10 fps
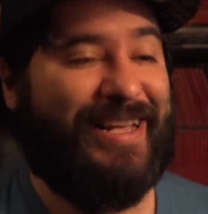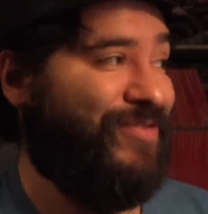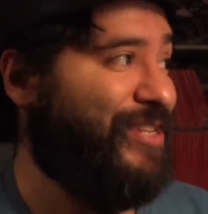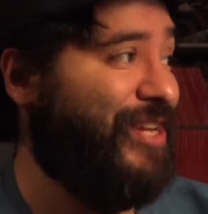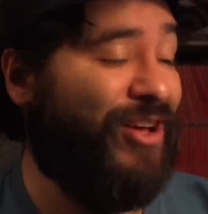
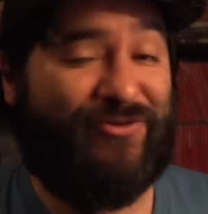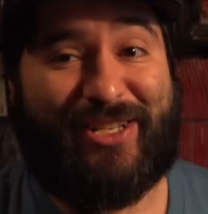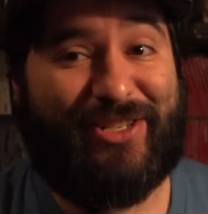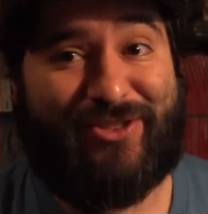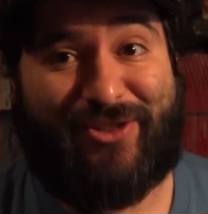And this sound,
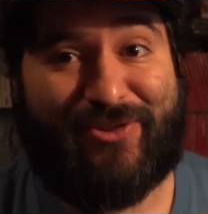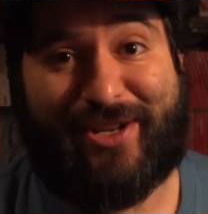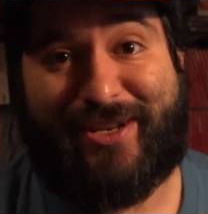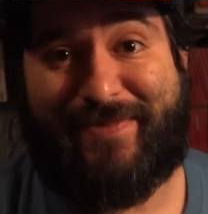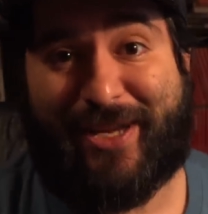this is too
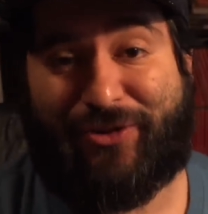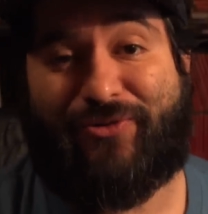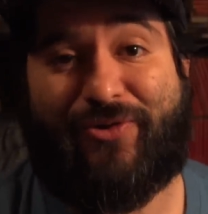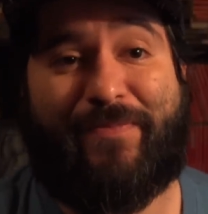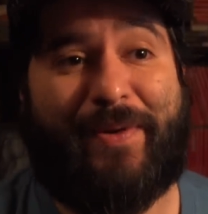good to be true.